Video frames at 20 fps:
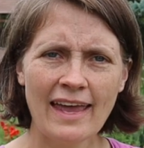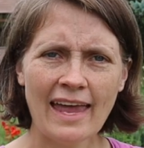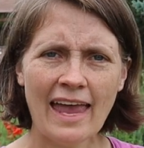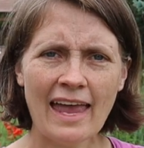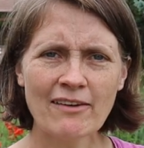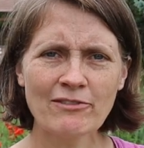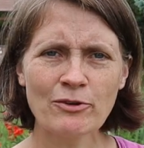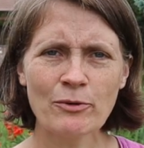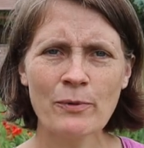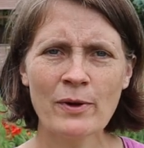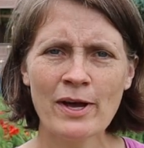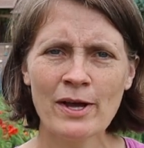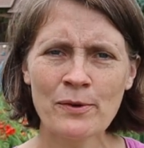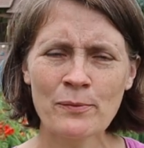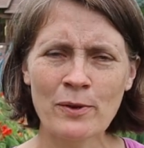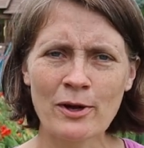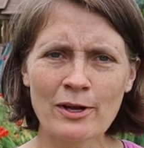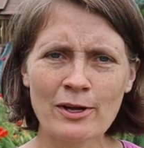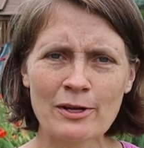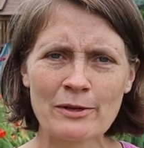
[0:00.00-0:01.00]
Hey
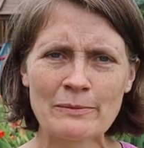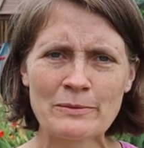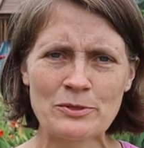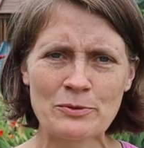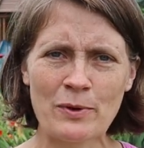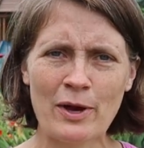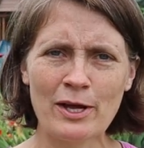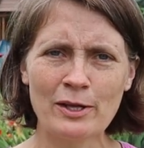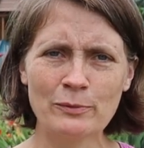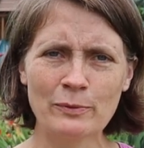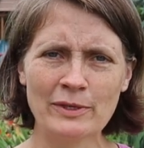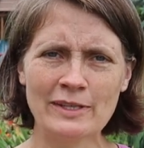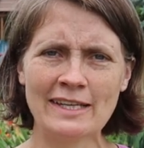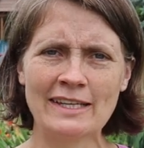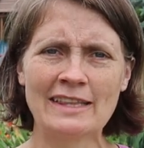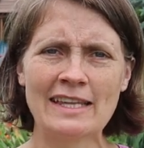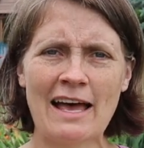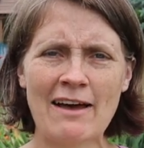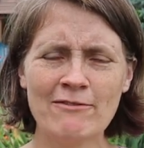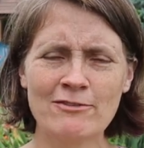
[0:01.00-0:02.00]
everyone, welcome to Wild
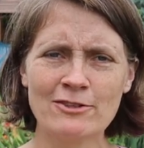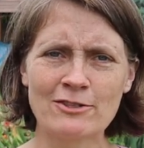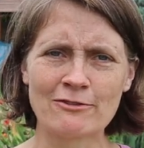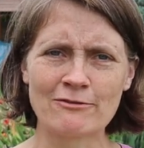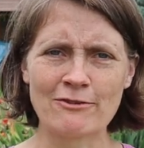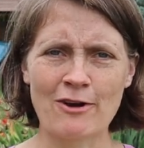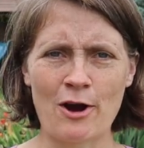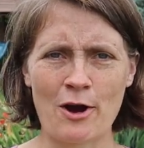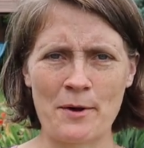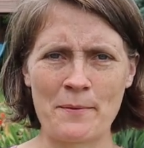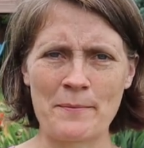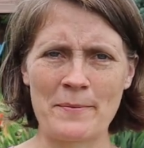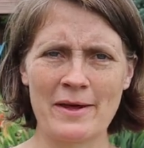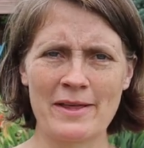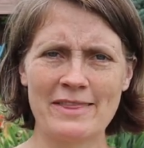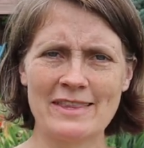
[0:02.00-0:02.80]
Woodland Lavender Farm.